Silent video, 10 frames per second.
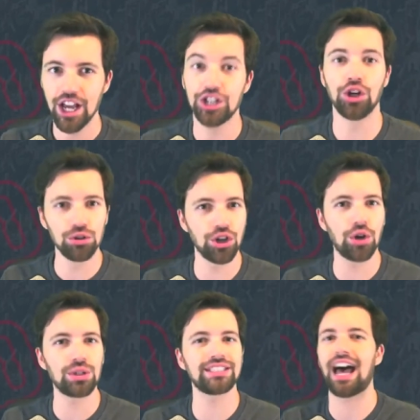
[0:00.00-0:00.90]
You'll
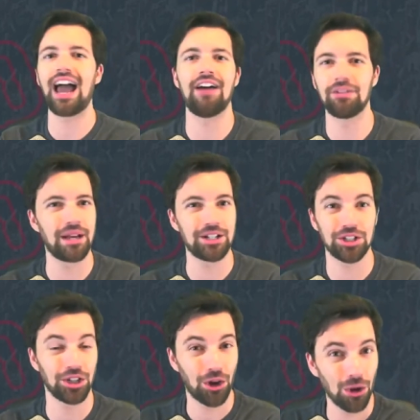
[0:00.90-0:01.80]
notice I haven't
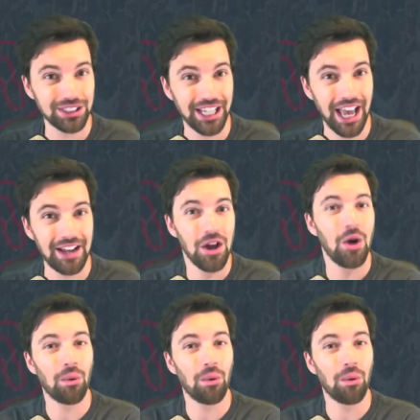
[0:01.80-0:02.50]
mentioned the Colts yet.